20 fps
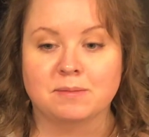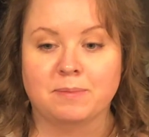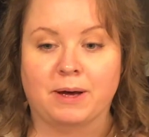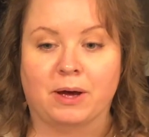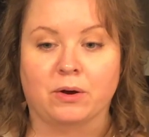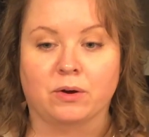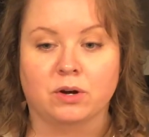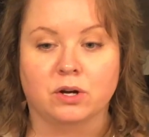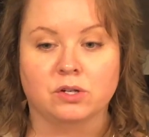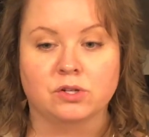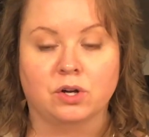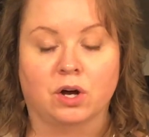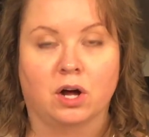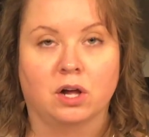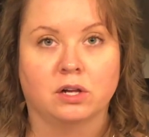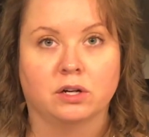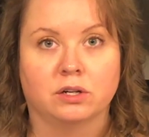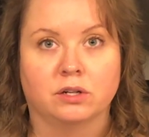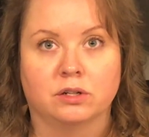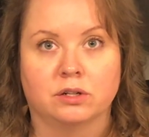about
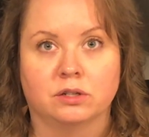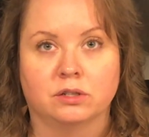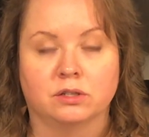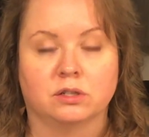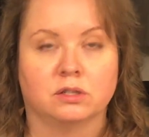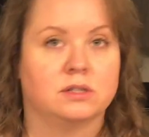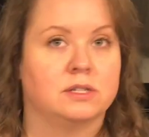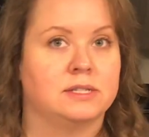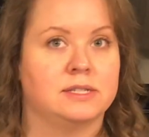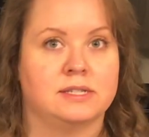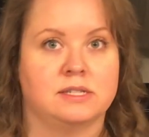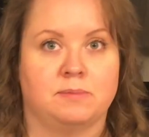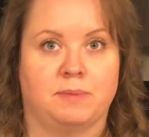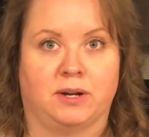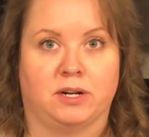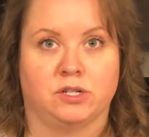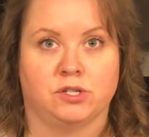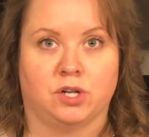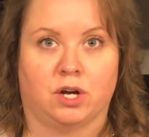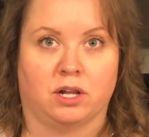
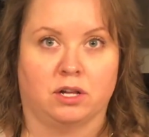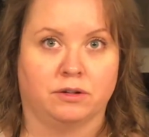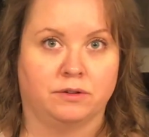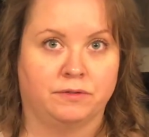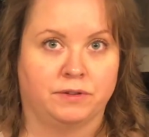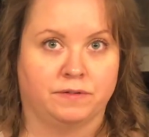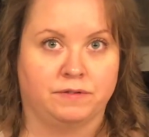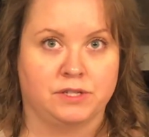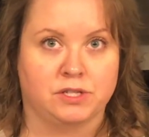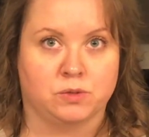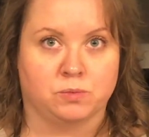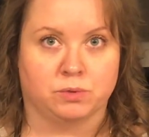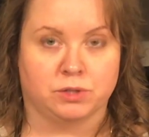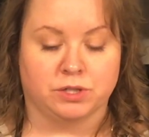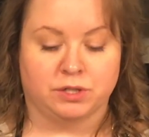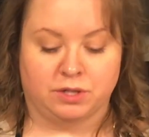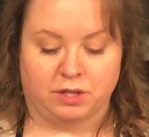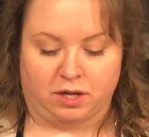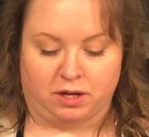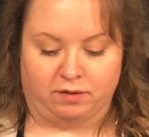$1.50's
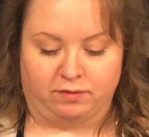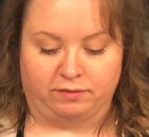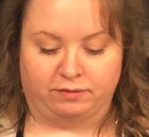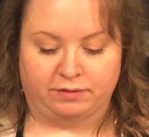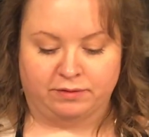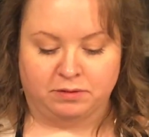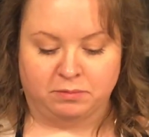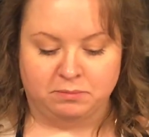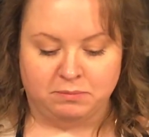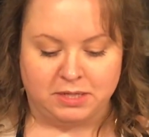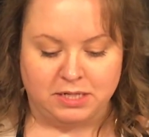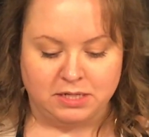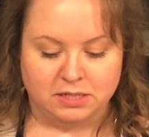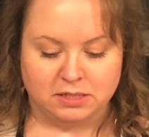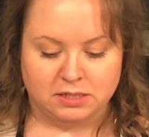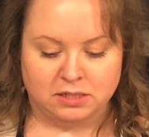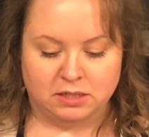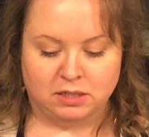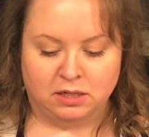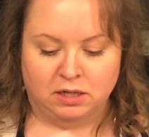worth of
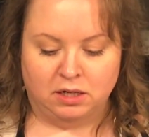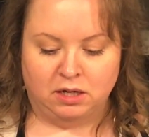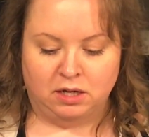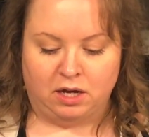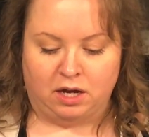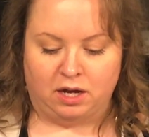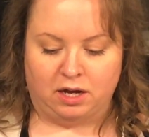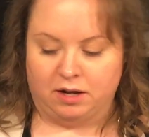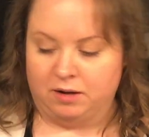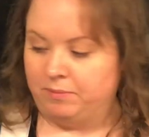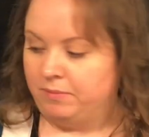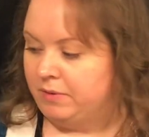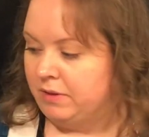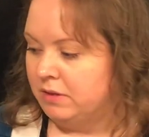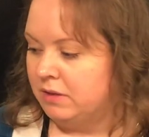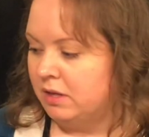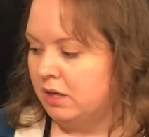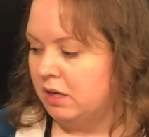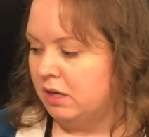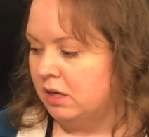meat.
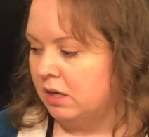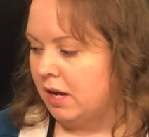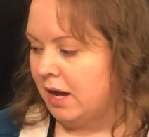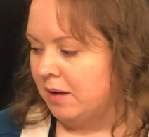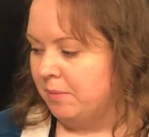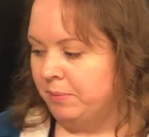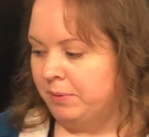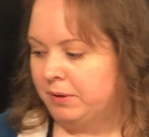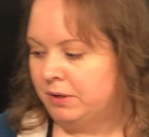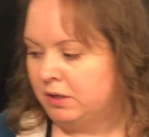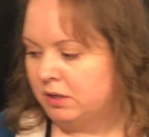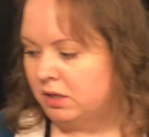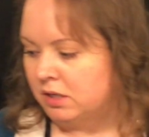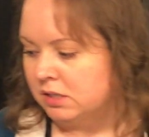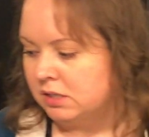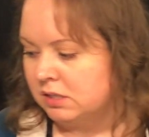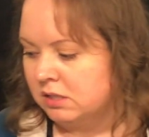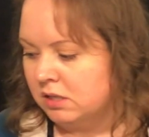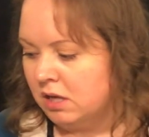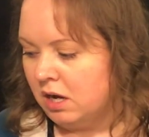I put a
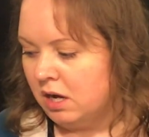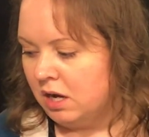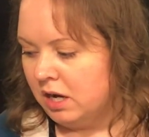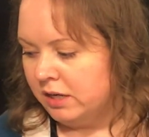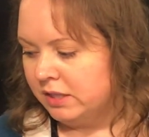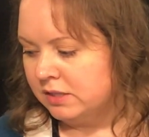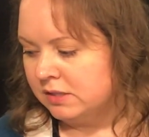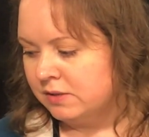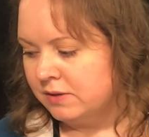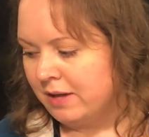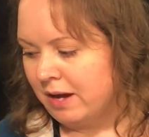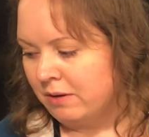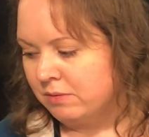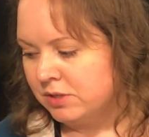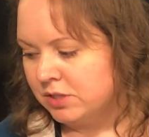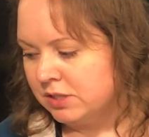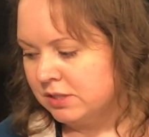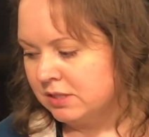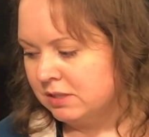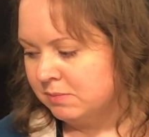slaw on it, so that
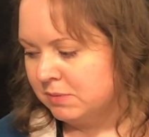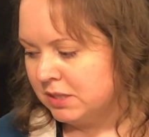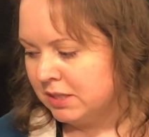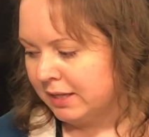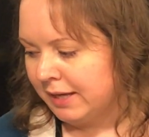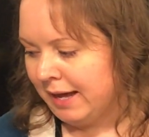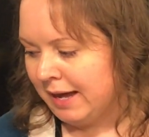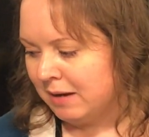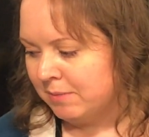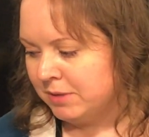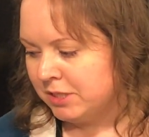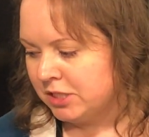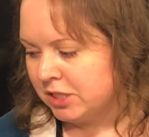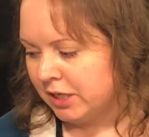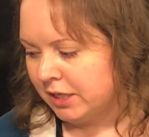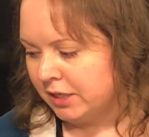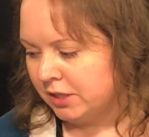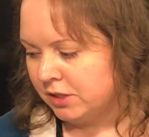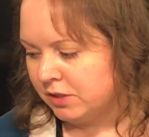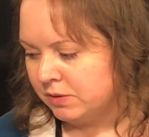was just some of the cabbage I
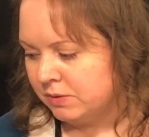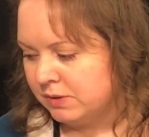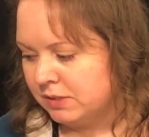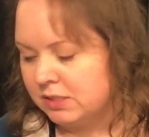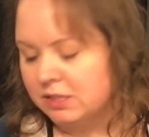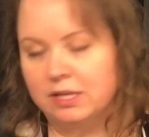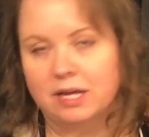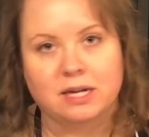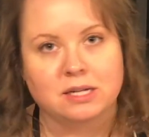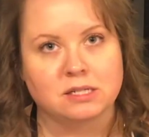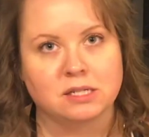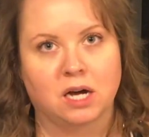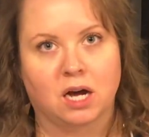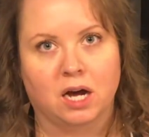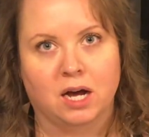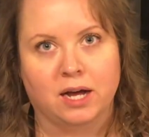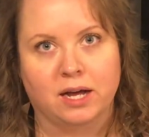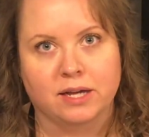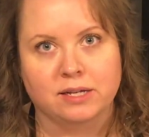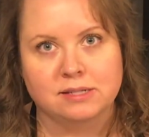had used in that
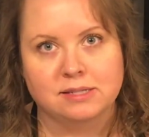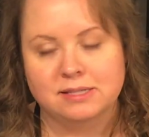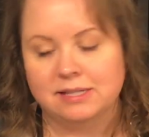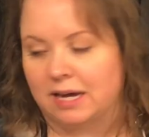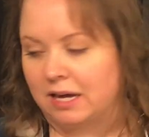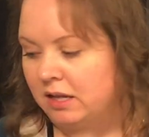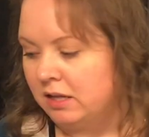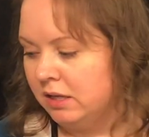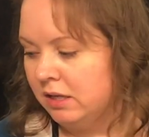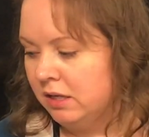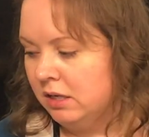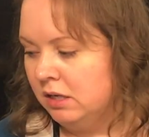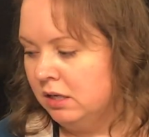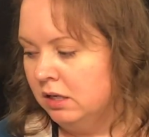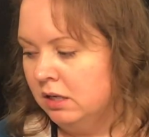Thai salad.